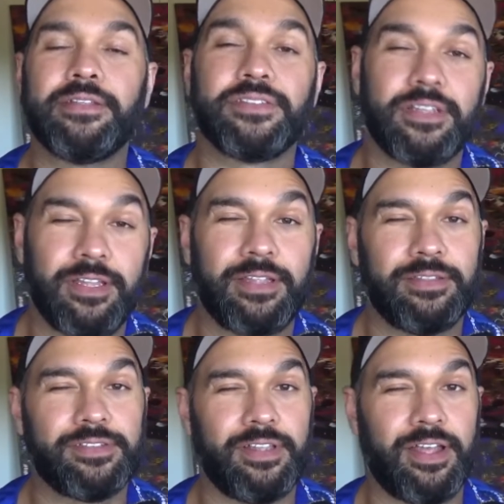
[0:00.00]
There's a
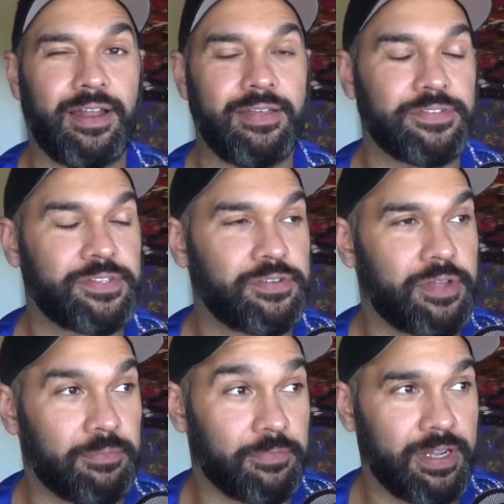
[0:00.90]
lot of levels to
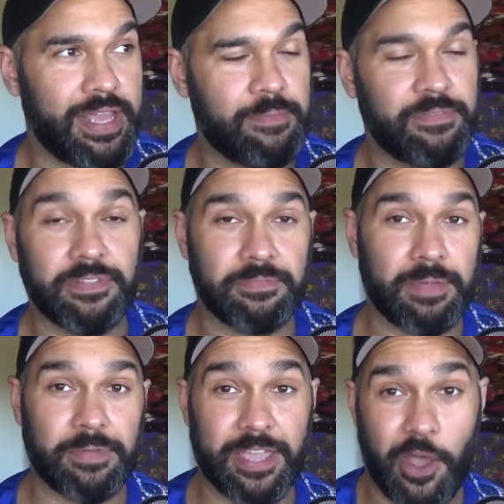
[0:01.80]
it. I'm really happy for the
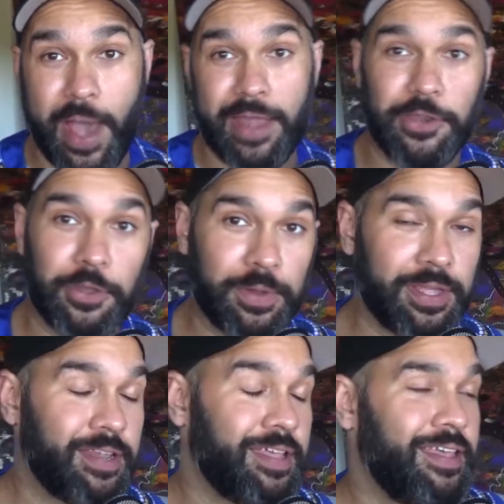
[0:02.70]
people that go out and do
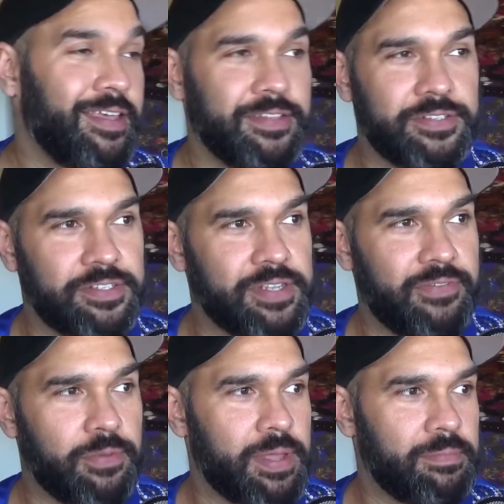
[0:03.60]
it. This has
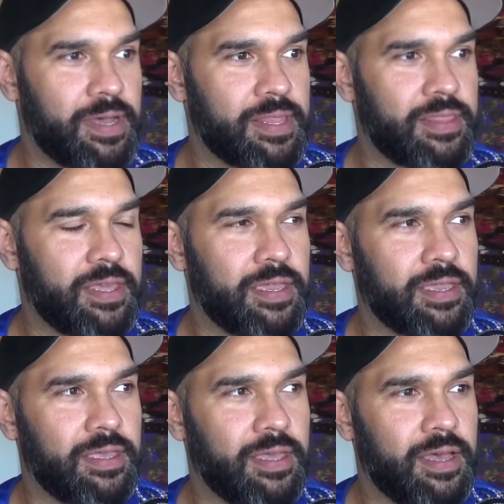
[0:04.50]
never been my thing.
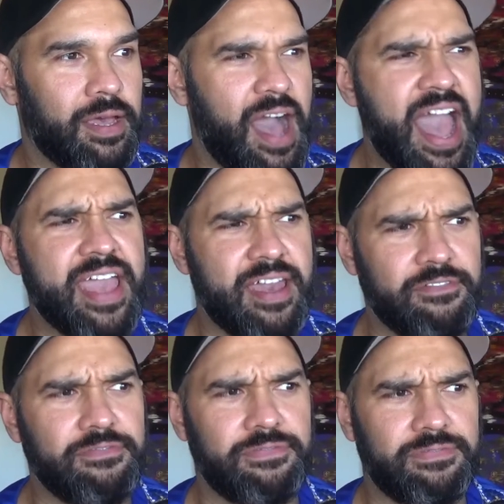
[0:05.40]
I
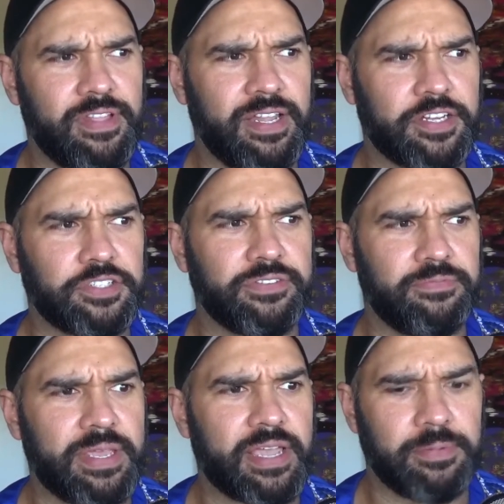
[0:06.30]
have the luxury of
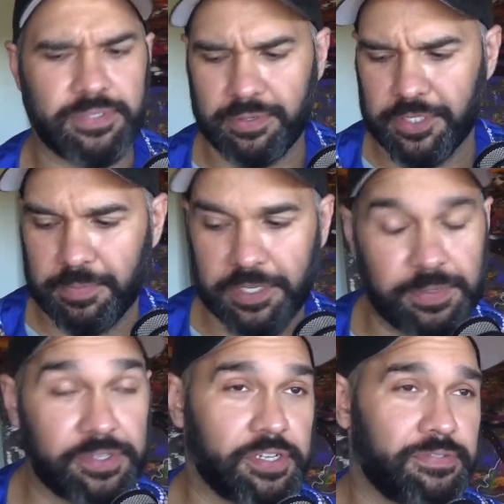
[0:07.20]
being able to express
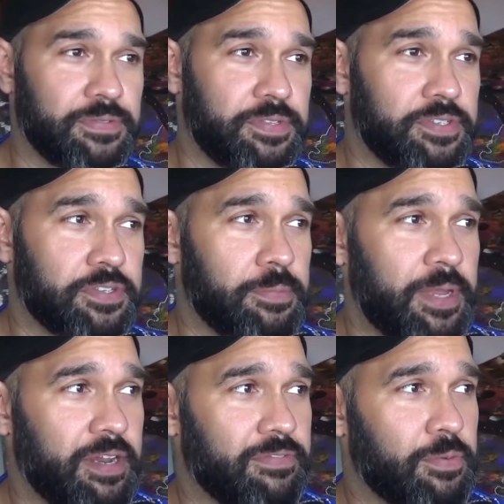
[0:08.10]
myself in so
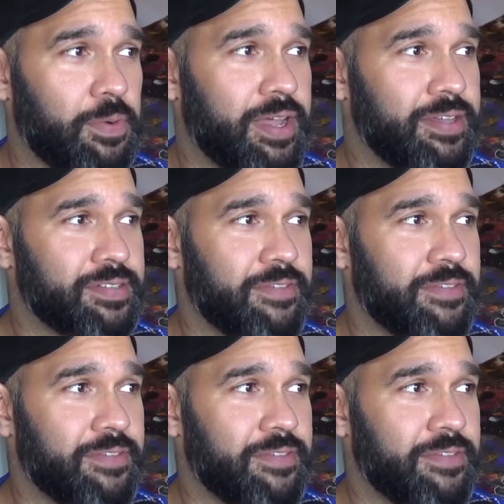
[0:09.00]
many different ways.